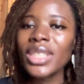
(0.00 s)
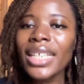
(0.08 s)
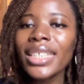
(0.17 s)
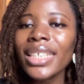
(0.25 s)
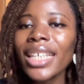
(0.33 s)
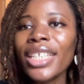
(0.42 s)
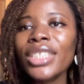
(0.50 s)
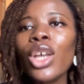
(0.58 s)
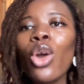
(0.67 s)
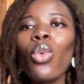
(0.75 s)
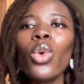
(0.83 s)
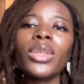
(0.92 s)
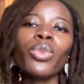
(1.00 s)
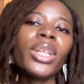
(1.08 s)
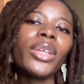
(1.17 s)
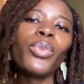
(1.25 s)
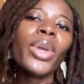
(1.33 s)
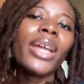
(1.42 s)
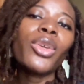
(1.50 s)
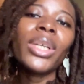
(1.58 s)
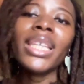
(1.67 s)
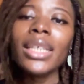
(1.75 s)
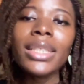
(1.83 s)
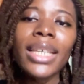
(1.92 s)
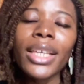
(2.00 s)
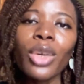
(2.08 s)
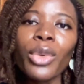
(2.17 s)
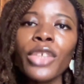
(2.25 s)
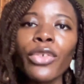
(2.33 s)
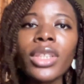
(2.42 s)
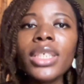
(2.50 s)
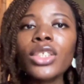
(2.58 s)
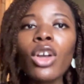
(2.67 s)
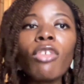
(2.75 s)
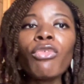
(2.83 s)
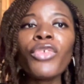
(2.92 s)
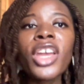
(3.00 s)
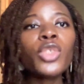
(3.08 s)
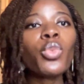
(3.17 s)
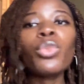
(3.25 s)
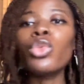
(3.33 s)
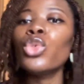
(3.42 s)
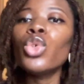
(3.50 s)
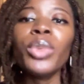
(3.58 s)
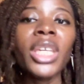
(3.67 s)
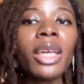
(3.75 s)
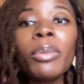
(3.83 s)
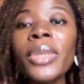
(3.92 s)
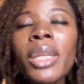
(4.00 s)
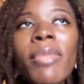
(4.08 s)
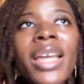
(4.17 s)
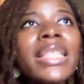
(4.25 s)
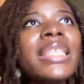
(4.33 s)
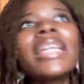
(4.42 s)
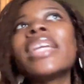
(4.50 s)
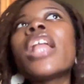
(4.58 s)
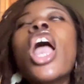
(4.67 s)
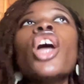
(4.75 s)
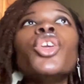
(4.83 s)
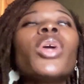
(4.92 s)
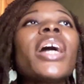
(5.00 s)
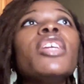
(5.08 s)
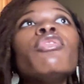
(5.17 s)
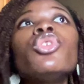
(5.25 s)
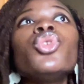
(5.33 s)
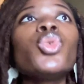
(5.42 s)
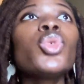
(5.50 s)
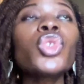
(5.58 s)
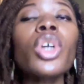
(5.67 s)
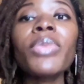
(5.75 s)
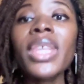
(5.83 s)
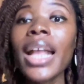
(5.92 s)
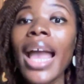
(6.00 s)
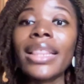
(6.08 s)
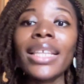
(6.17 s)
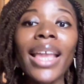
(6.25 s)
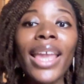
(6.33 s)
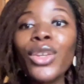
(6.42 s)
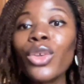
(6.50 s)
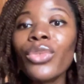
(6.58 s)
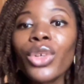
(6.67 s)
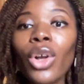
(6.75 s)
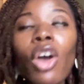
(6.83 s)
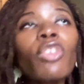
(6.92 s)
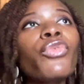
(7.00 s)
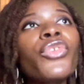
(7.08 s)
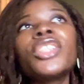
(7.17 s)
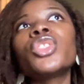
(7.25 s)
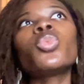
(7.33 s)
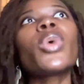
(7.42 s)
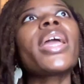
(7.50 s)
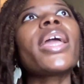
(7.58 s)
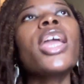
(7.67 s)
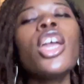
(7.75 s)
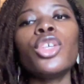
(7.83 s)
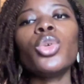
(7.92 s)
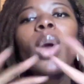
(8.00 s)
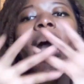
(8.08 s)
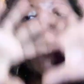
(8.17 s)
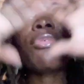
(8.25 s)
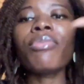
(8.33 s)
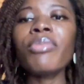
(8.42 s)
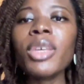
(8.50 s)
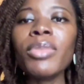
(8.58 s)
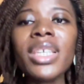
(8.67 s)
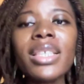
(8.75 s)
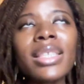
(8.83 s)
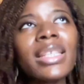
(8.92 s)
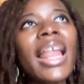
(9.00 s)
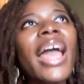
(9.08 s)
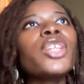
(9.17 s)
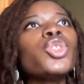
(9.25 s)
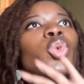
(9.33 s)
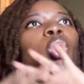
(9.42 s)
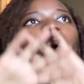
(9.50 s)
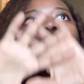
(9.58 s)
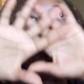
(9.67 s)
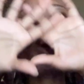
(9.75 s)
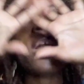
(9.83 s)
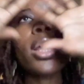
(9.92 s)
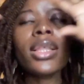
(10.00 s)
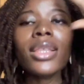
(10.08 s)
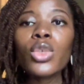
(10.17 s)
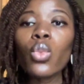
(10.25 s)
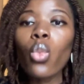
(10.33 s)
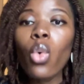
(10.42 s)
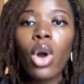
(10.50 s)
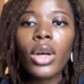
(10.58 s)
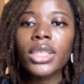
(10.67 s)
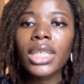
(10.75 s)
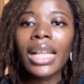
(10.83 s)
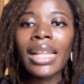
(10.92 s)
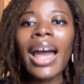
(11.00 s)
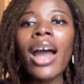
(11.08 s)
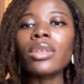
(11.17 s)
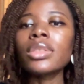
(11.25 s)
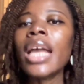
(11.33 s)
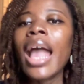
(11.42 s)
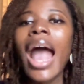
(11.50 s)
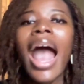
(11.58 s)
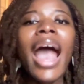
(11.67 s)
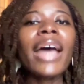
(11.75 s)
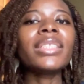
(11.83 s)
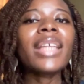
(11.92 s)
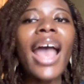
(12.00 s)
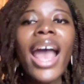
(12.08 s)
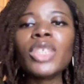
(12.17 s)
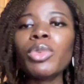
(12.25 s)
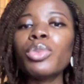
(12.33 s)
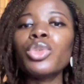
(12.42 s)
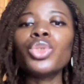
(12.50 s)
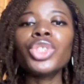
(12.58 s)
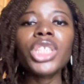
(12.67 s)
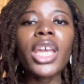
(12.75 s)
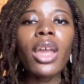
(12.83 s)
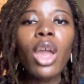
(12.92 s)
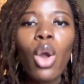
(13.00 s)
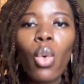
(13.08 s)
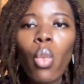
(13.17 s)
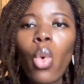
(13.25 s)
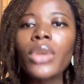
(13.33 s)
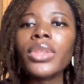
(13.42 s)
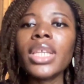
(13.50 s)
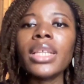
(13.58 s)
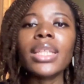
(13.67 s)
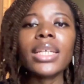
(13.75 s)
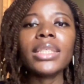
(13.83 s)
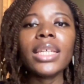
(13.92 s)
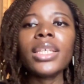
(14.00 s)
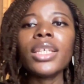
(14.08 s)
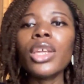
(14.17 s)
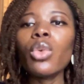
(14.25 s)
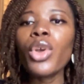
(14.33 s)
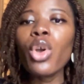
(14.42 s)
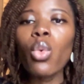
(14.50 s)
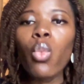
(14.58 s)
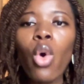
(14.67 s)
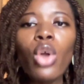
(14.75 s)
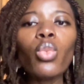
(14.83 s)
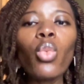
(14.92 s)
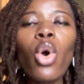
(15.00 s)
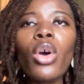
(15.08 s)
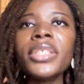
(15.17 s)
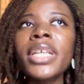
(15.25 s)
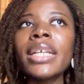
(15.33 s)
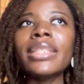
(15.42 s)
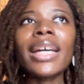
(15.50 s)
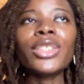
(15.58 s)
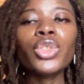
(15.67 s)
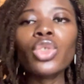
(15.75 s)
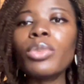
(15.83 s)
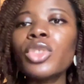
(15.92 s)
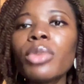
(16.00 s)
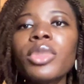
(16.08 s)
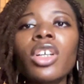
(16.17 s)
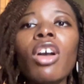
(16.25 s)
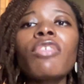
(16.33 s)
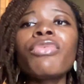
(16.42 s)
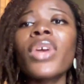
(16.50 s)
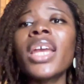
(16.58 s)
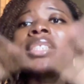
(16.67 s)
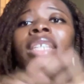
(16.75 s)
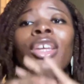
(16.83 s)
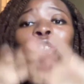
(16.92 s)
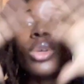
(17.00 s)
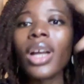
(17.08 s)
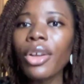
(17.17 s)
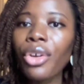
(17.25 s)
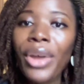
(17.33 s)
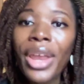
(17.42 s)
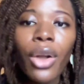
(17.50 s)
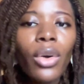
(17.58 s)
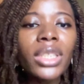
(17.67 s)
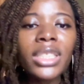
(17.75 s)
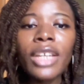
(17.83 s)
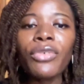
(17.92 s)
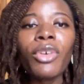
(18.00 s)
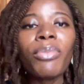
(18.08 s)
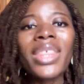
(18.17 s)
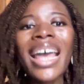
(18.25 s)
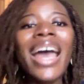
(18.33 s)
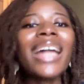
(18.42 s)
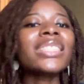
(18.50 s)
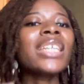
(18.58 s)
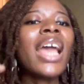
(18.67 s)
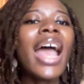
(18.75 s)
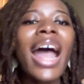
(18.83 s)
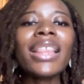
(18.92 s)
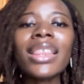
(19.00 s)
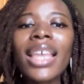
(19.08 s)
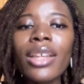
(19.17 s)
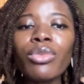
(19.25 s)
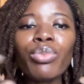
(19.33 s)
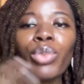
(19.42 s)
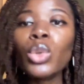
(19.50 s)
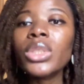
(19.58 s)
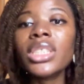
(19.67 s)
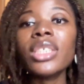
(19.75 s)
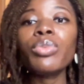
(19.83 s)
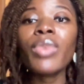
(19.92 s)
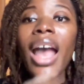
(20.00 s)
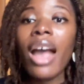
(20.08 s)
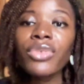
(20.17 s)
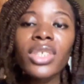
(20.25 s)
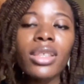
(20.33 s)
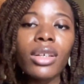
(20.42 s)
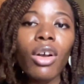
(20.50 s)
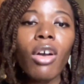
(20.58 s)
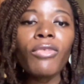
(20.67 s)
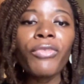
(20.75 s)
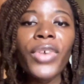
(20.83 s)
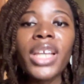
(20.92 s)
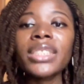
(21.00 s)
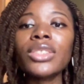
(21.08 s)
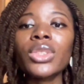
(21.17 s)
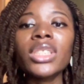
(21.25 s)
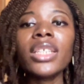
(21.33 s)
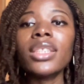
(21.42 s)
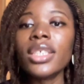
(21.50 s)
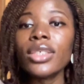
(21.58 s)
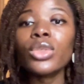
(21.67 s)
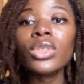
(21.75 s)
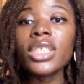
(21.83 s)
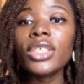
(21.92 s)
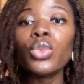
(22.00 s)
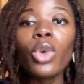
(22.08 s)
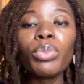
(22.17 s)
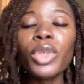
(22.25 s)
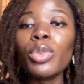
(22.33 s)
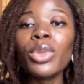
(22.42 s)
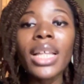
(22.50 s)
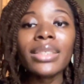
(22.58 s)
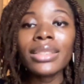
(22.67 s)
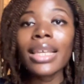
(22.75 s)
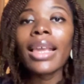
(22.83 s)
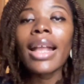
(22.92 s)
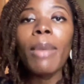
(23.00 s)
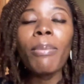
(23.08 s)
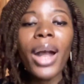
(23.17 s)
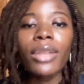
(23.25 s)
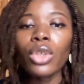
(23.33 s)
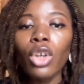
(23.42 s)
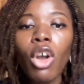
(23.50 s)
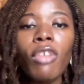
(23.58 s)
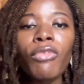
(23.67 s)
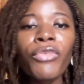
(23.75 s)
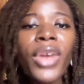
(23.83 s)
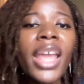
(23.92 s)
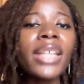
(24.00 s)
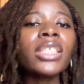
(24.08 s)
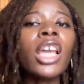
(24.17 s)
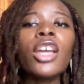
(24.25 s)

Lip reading: delegates. What are your key takeaways for this conference? What will you be implementing? You can even do something at the end of the conference where you have maybe Slido or this word cloud and ask people to share one thing they're taking away or one word that sums up the conference. You can create content from that and then post it after the conference to say this is what people are saying about the conference.